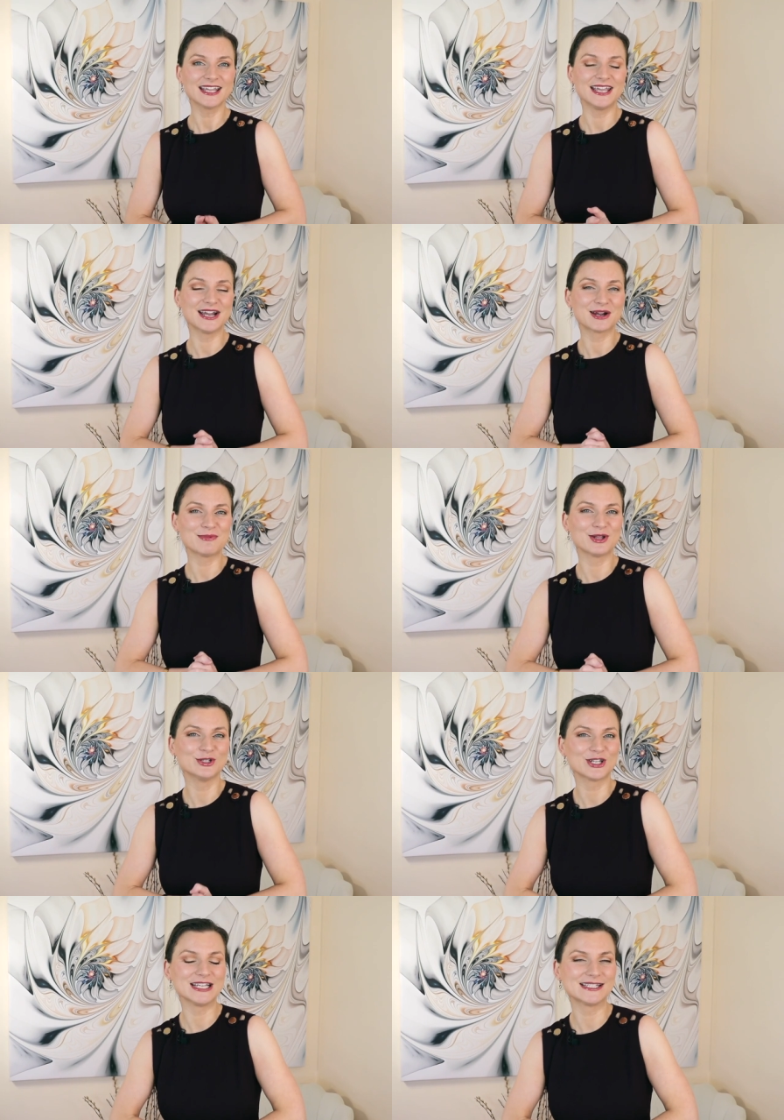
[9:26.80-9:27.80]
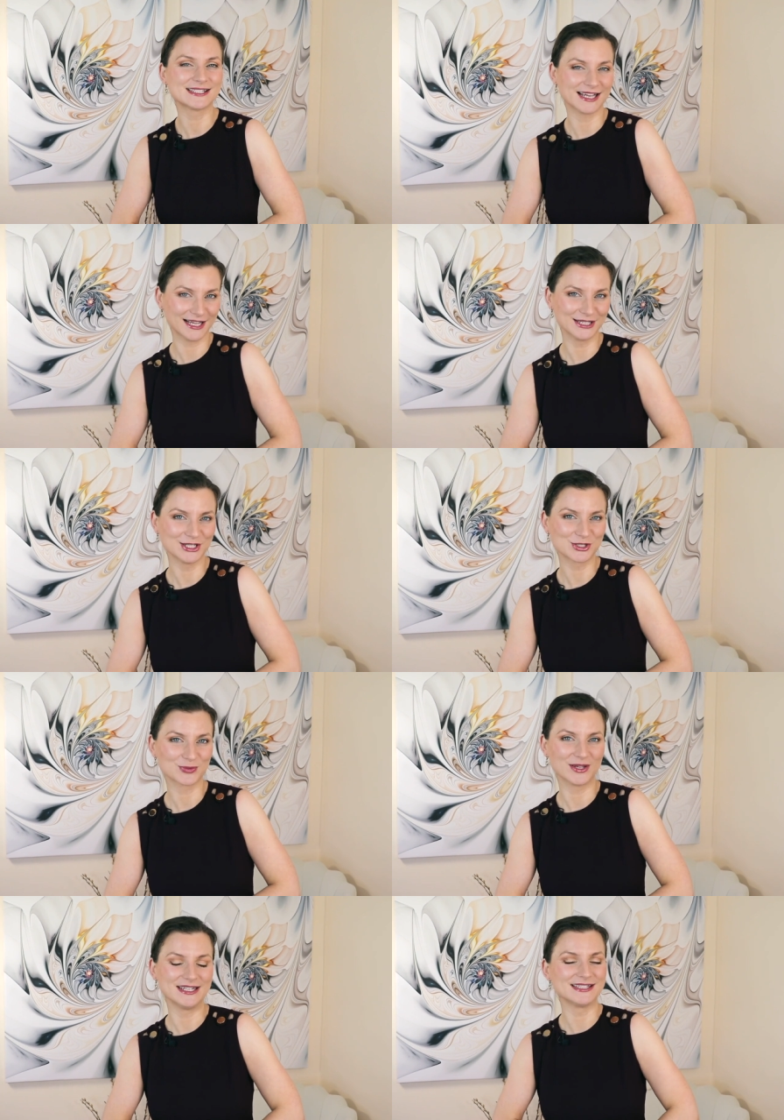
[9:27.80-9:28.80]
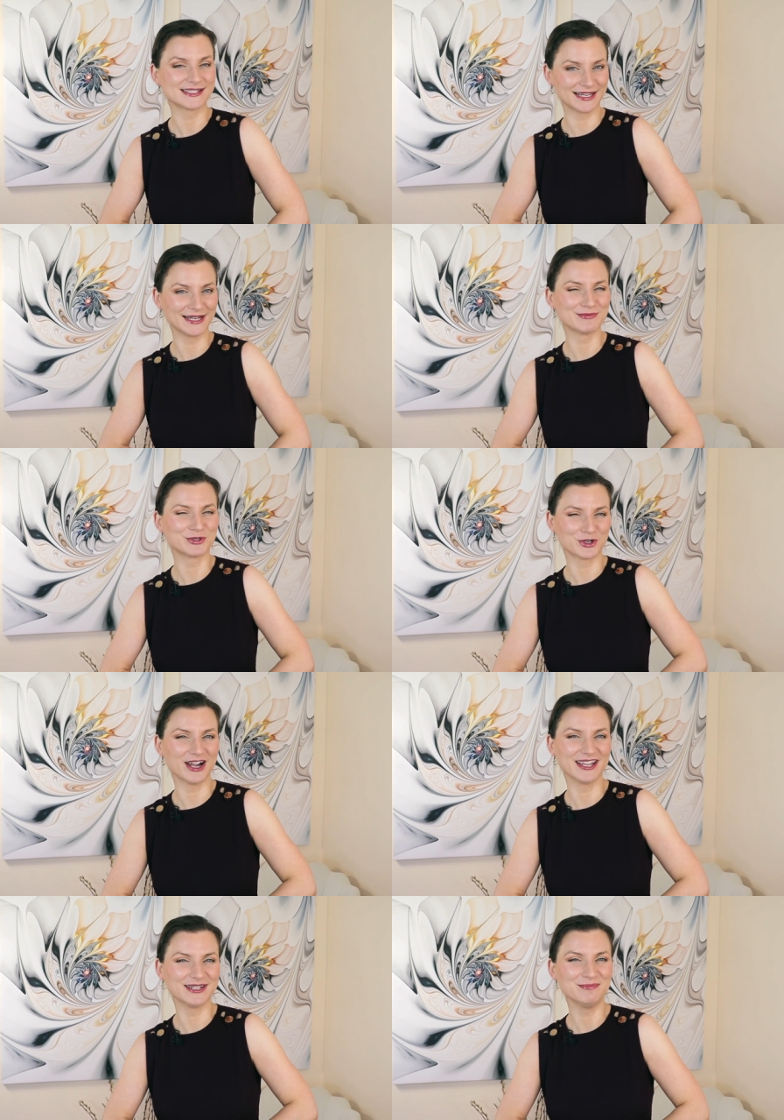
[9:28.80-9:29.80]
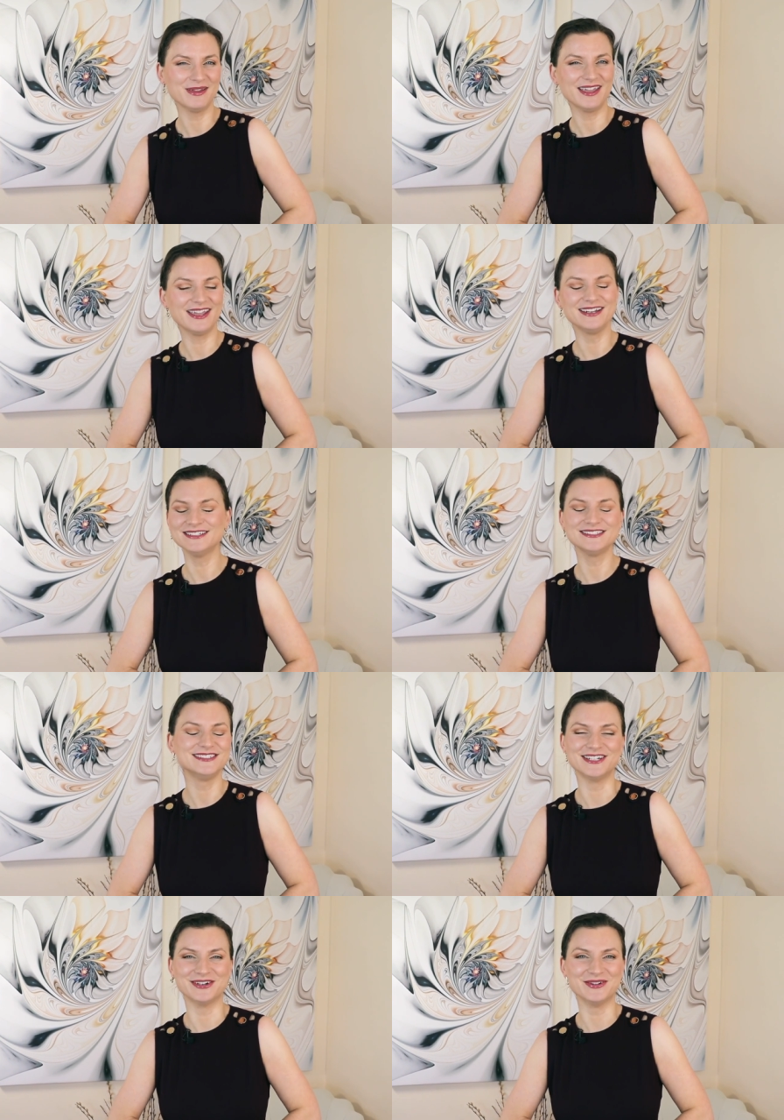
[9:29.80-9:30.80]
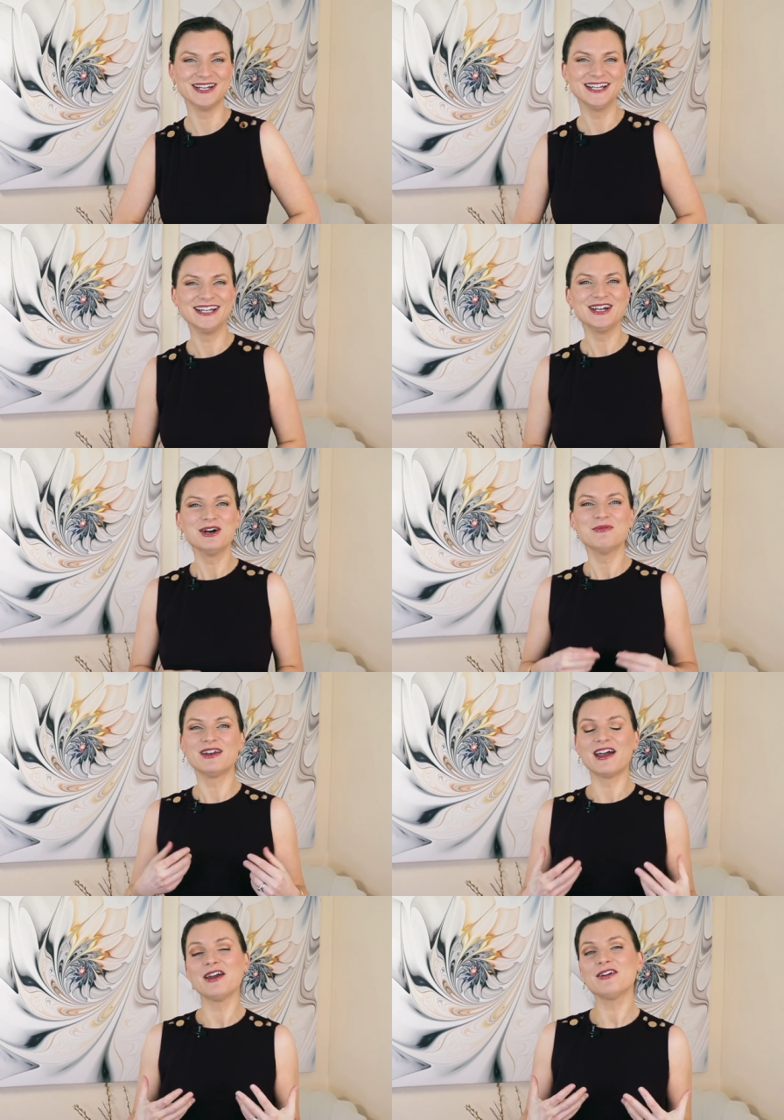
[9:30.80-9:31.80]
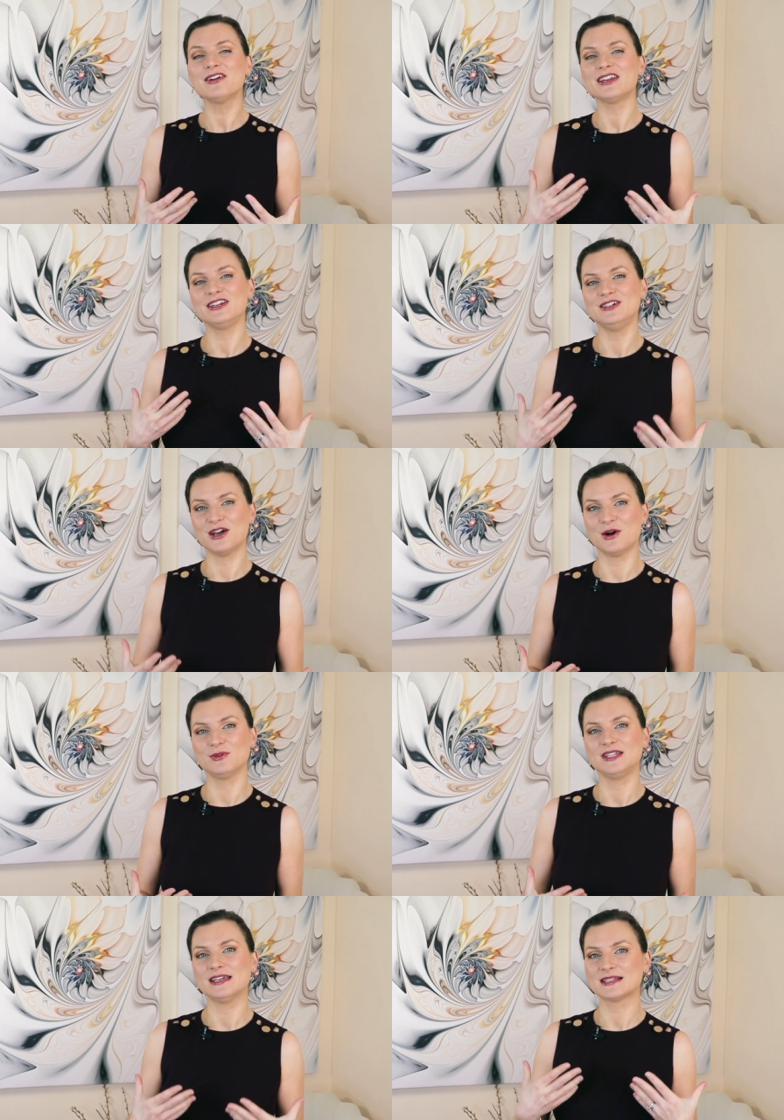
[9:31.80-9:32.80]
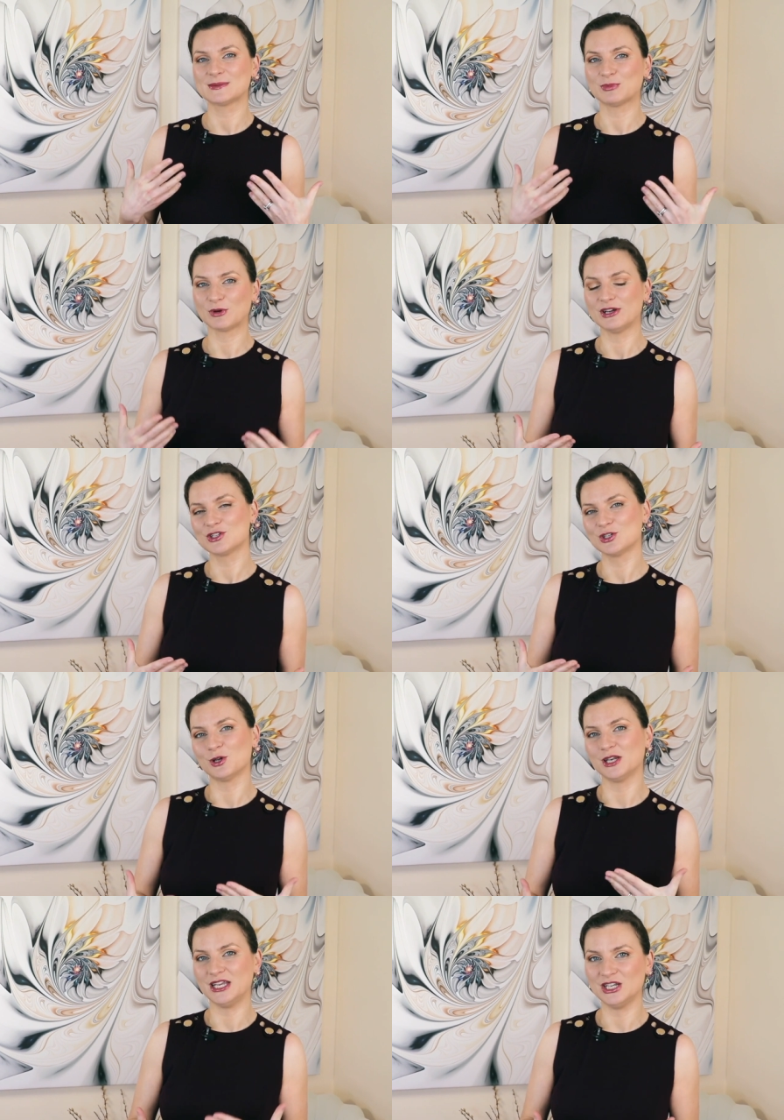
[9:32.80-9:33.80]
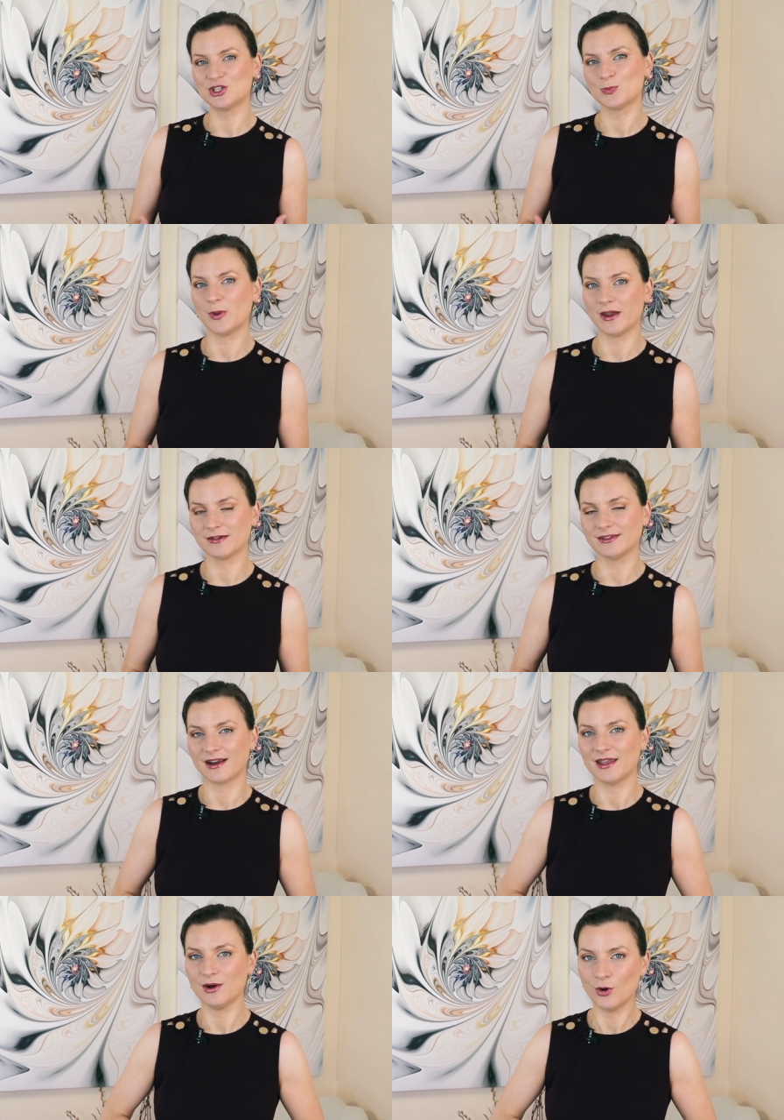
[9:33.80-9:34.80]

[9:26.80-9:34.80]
I care about looking stylish when inside I'm crying in pain? No. When I already know the expiration on each pair that I